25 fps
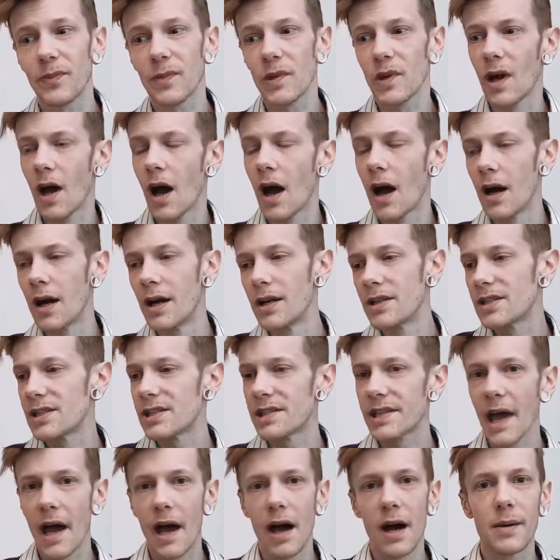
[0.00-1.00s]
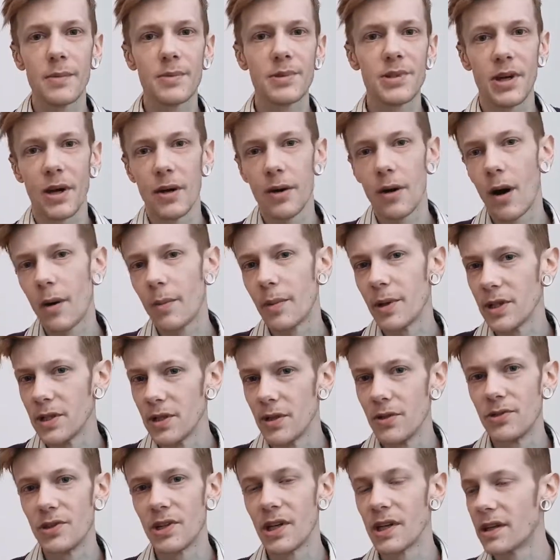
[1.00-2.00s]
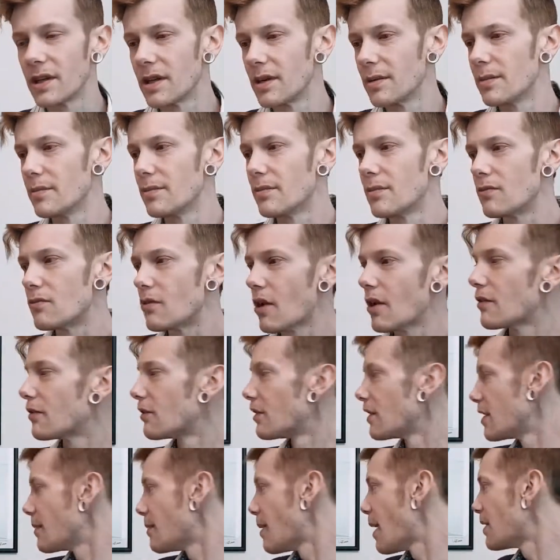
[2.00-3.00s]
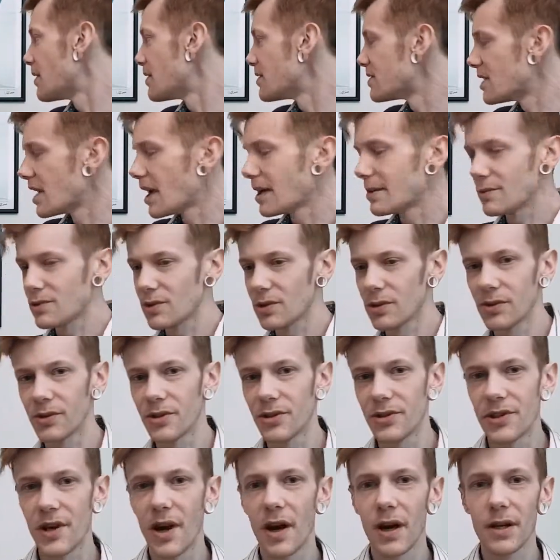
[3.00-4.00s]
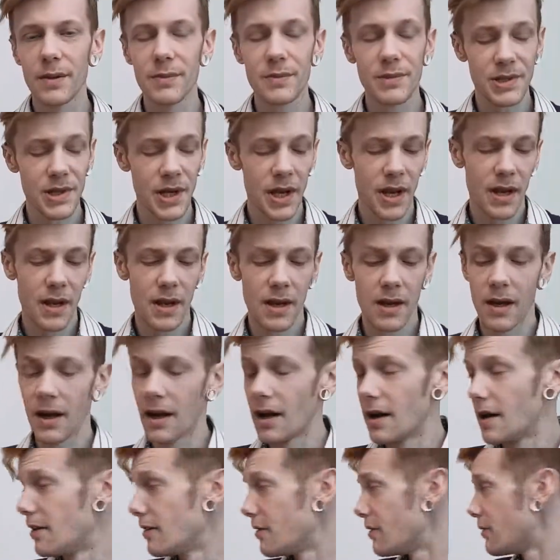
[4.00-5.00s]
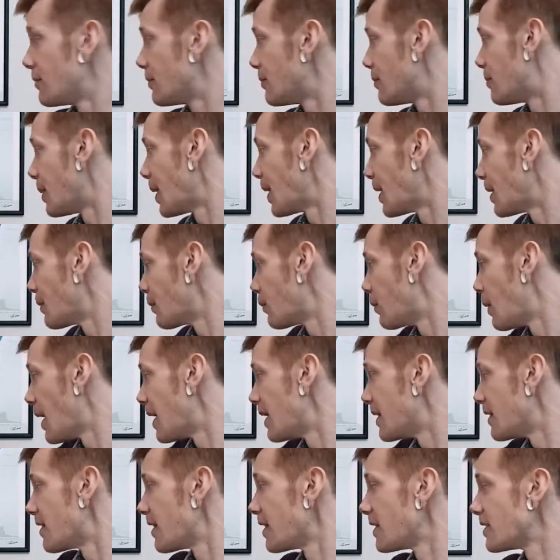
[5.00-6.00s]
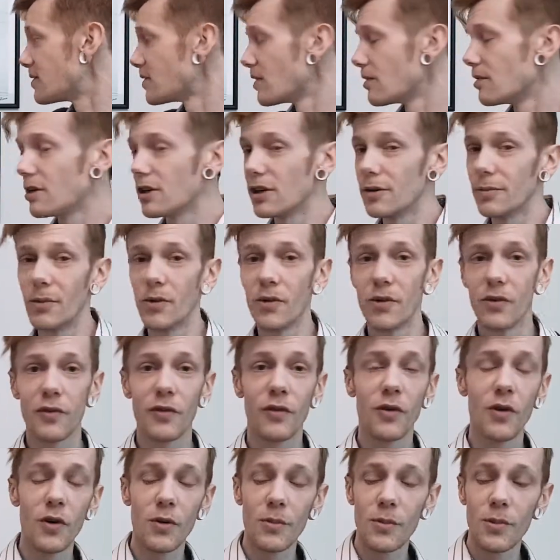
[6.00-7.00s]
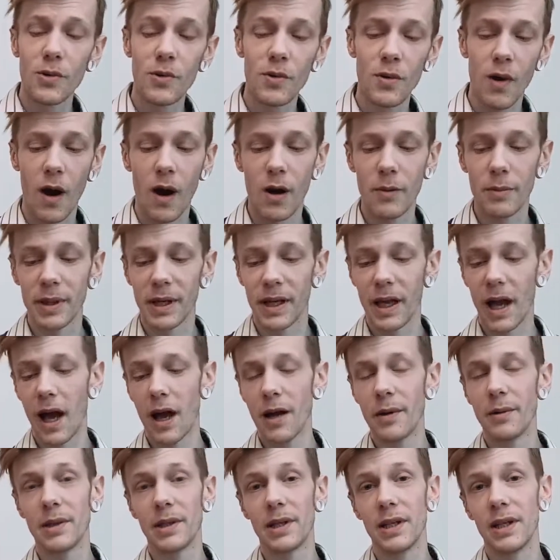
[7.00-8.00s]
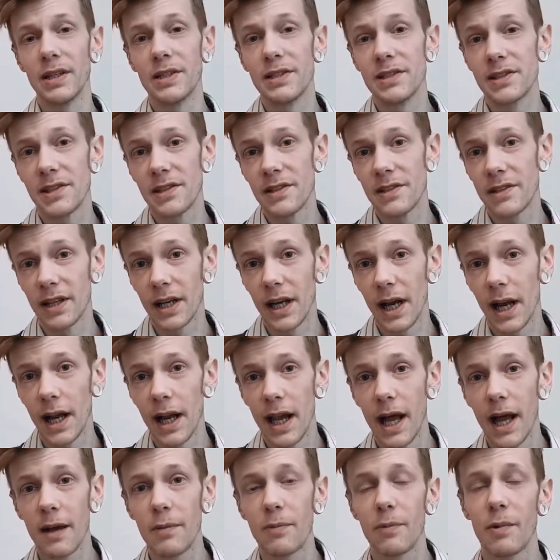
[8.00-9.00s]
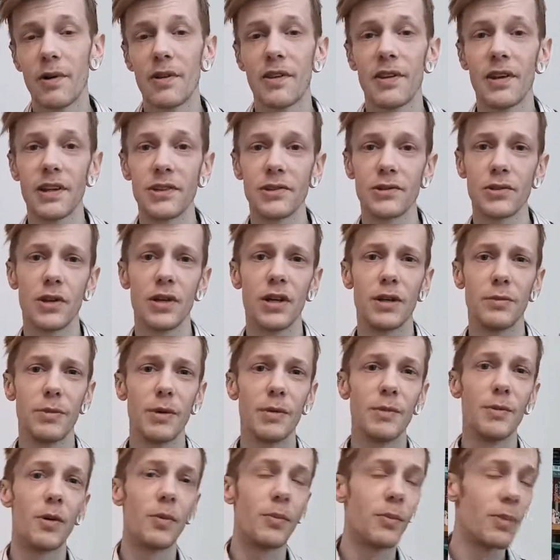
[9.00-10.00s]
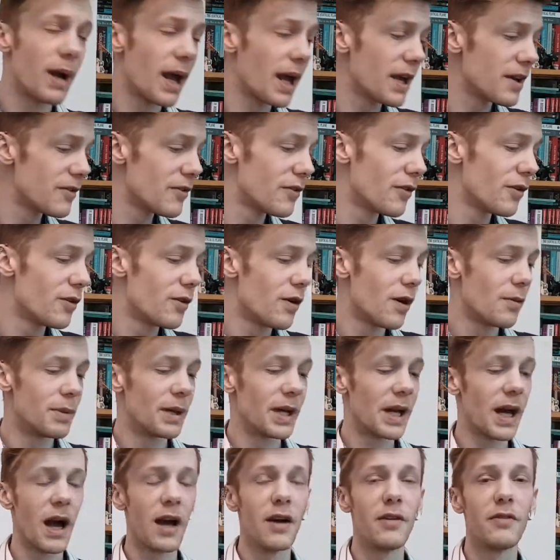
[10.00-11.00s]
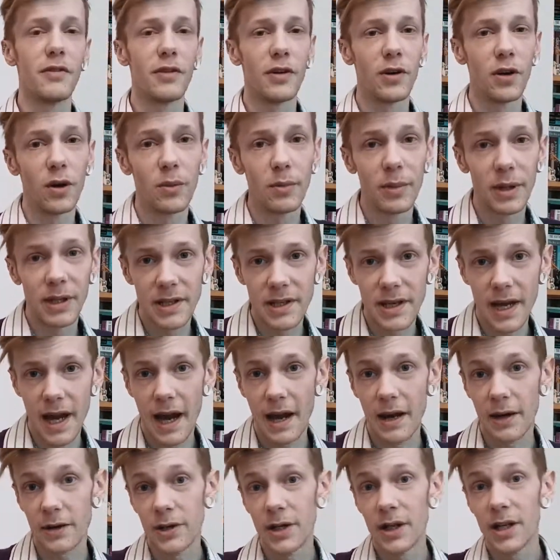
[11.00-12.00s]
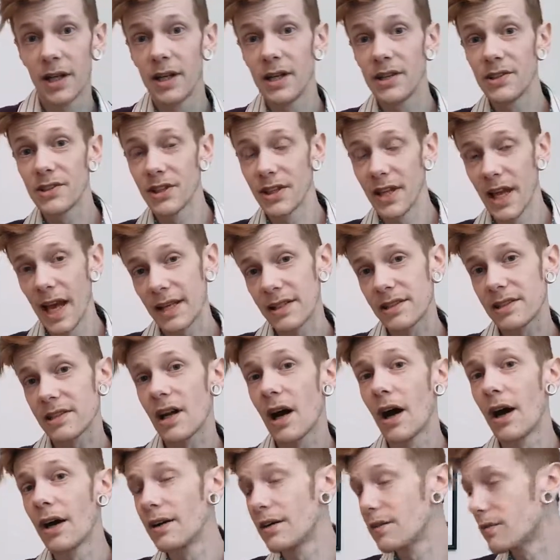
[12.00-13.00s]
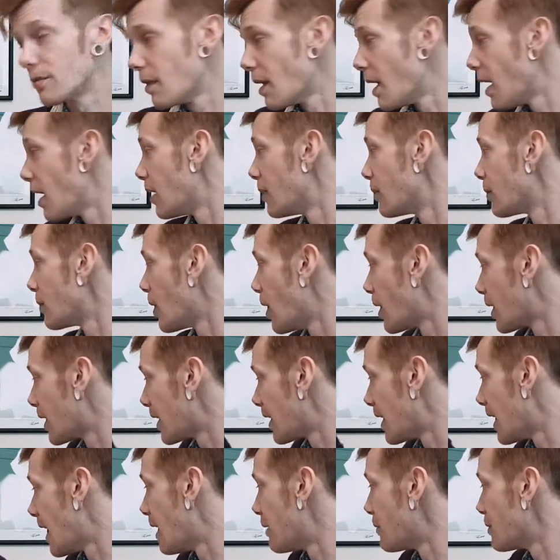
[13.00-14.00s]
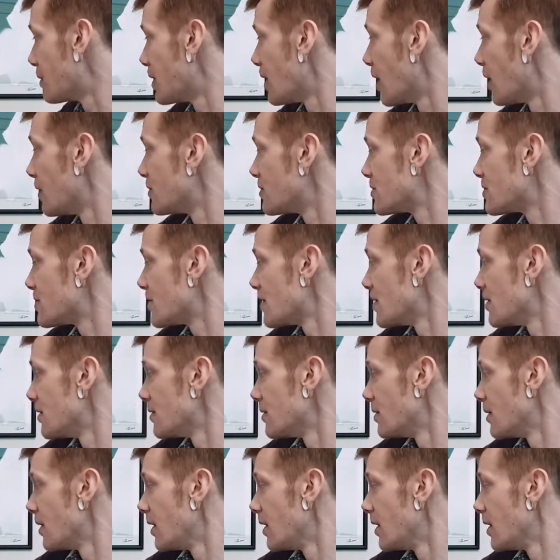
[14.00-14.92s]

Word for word: uh, setup, so I'll be using them roughly about the same sorts of times. Uh, but when things are a little more formal, I'll be going with L'instant de Guerlain. When things are a little bit more playful, I'll be going for L'Homme Ideal. So that's kind of where I'm working at with those two.